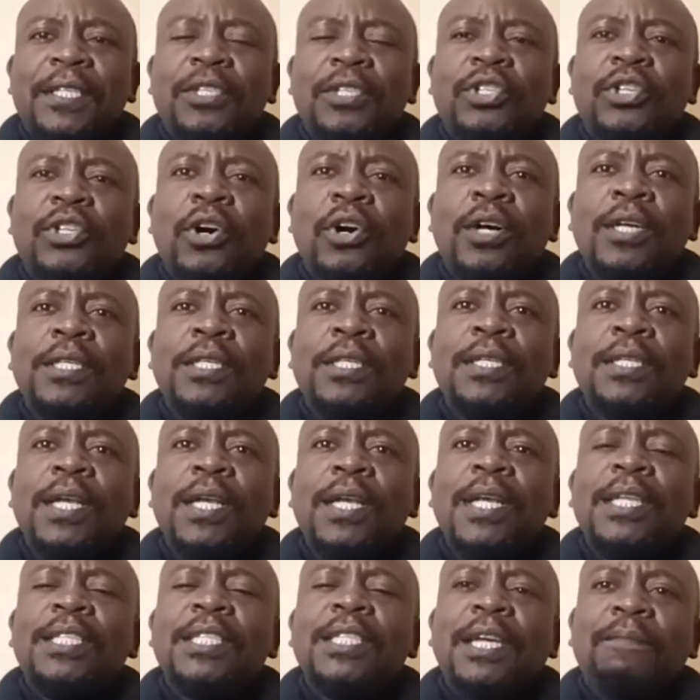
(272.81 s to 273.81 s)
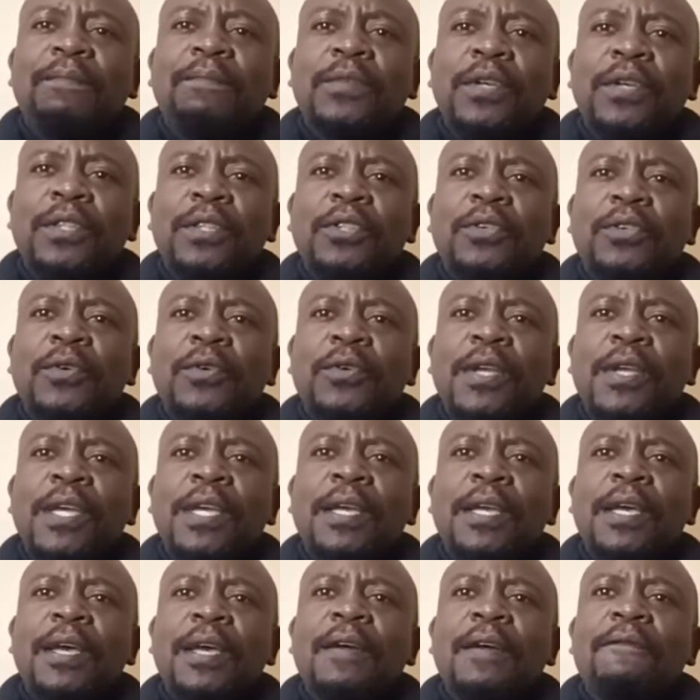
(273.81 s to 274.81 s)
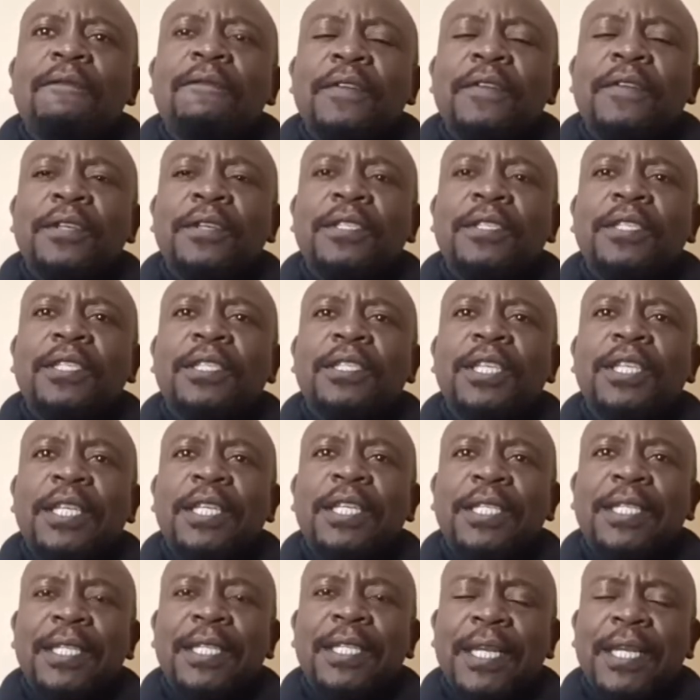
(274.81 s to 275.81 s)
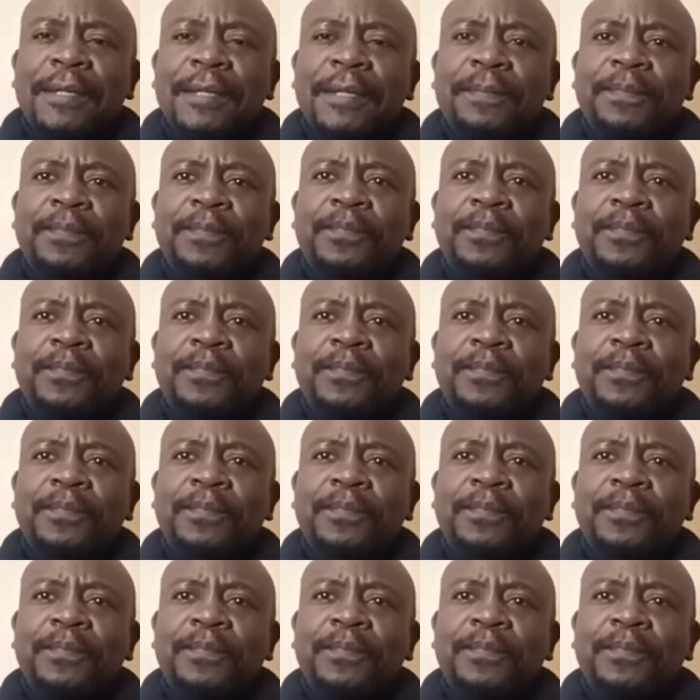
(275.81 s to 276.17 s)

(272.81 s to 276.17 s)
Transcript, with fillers: John, chapter 3, verse 16.